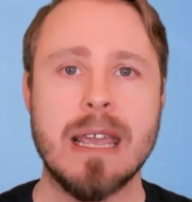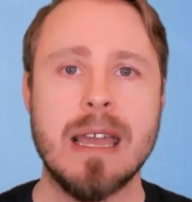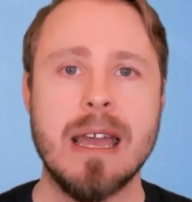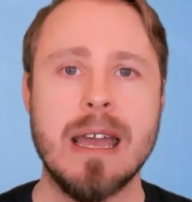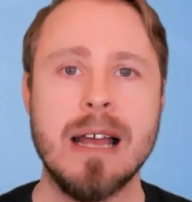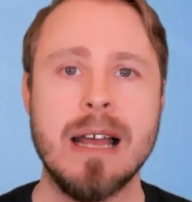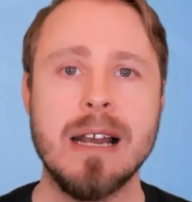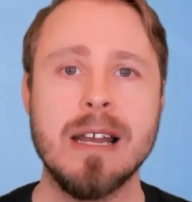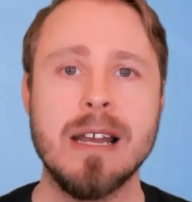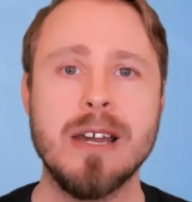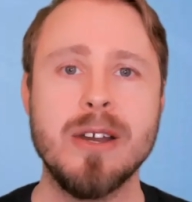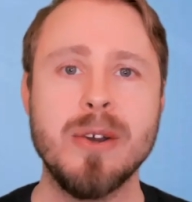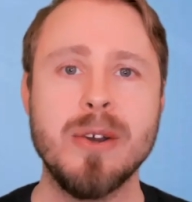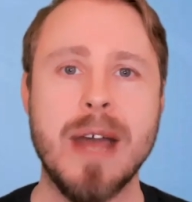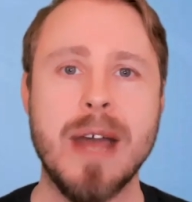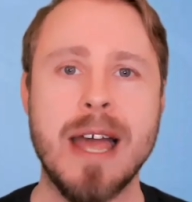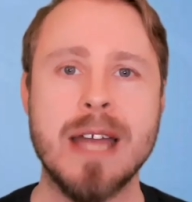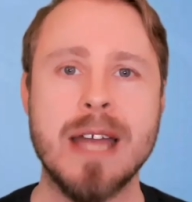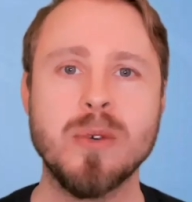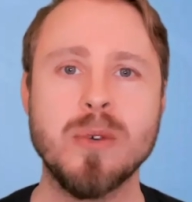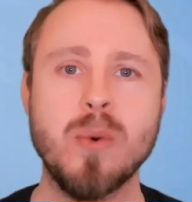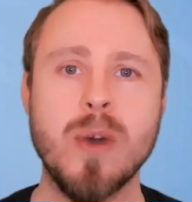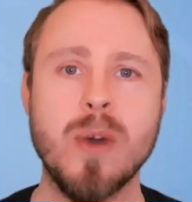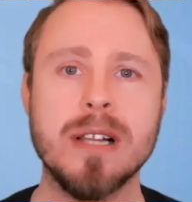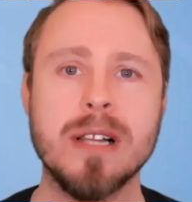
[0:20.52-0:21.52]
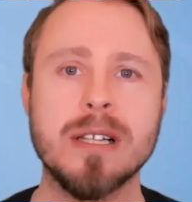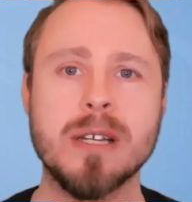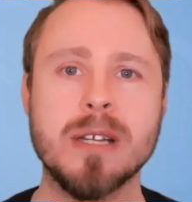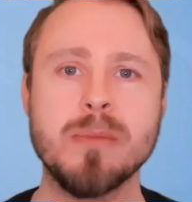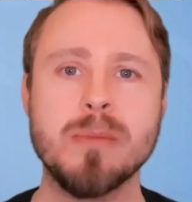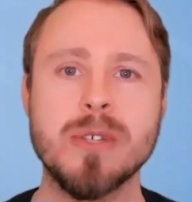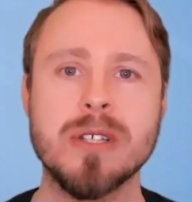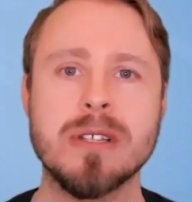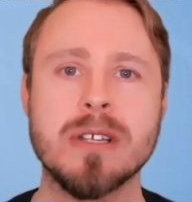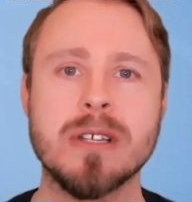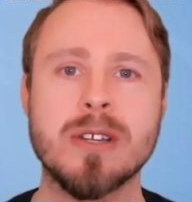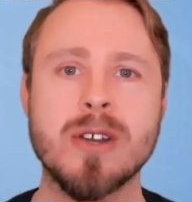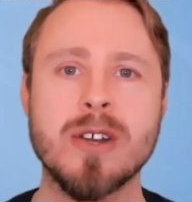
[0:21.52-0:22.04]
Hello and welcome
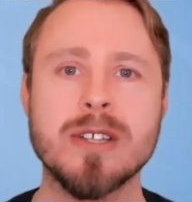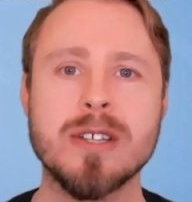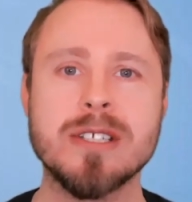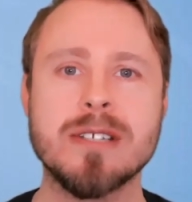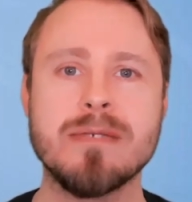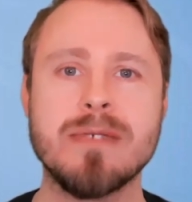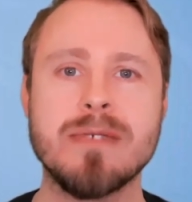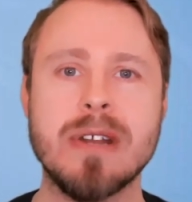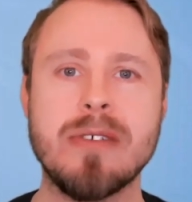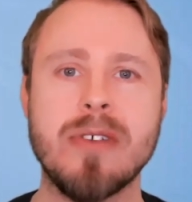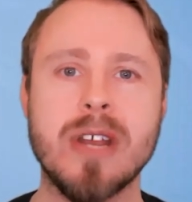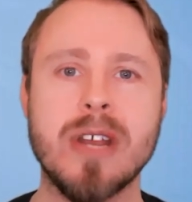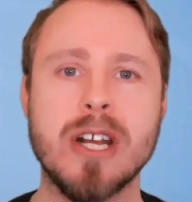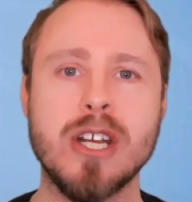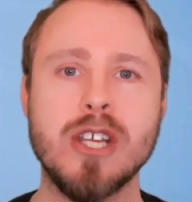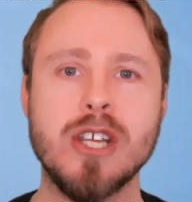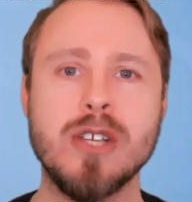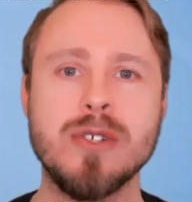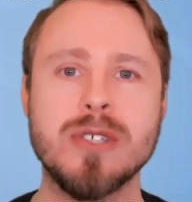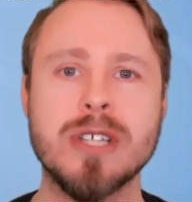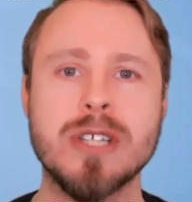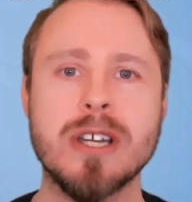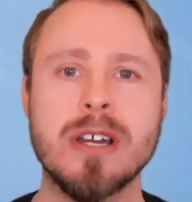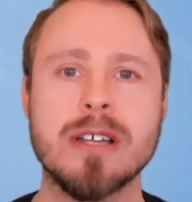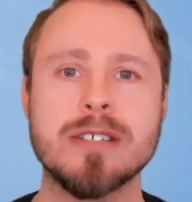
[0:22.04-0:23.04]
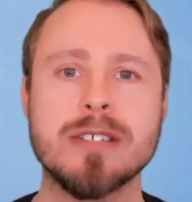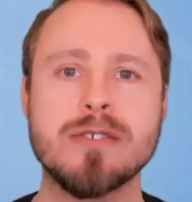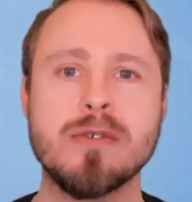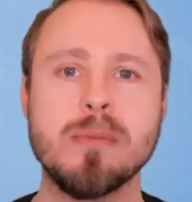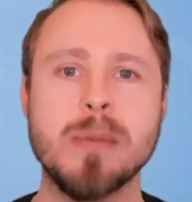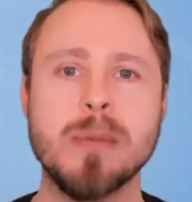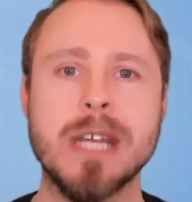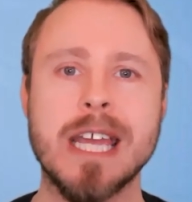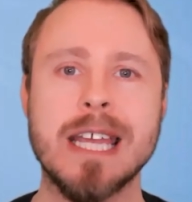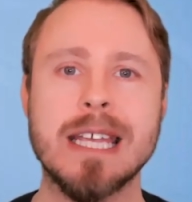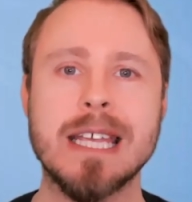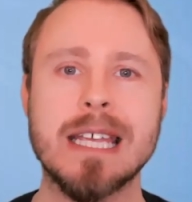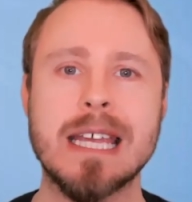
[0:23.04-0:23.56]
to the Cost of Living newscast
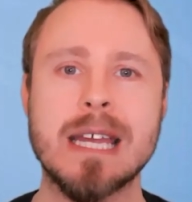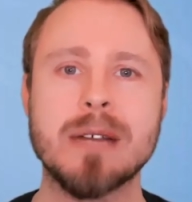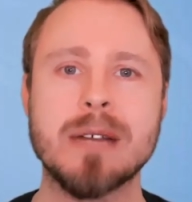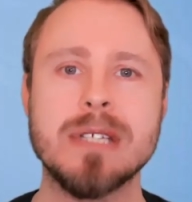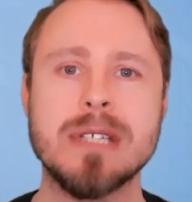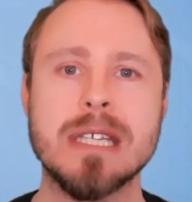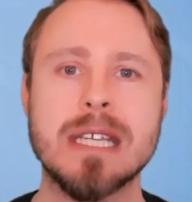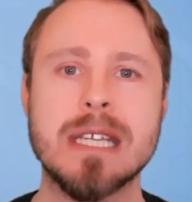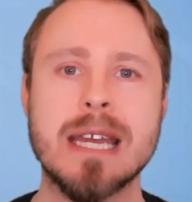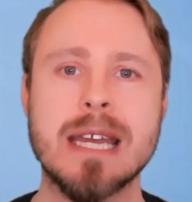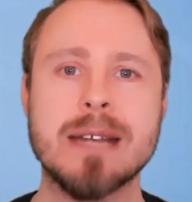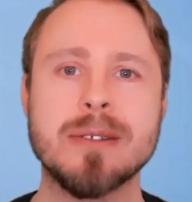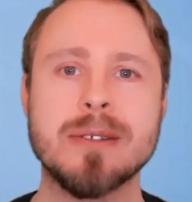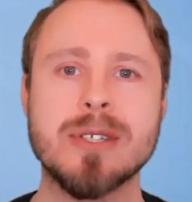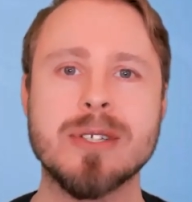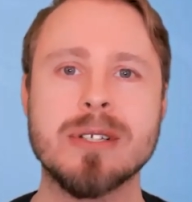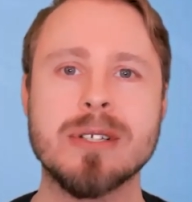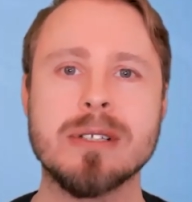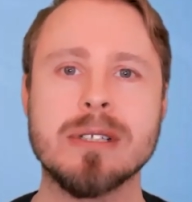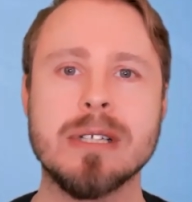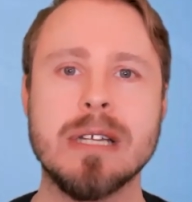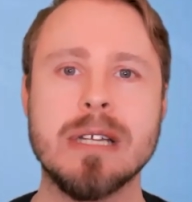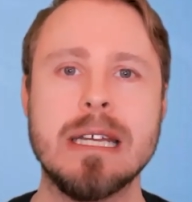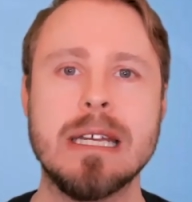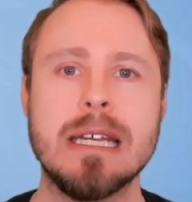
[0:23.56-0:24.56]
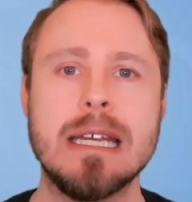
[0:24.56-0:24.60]
from Kent County Council.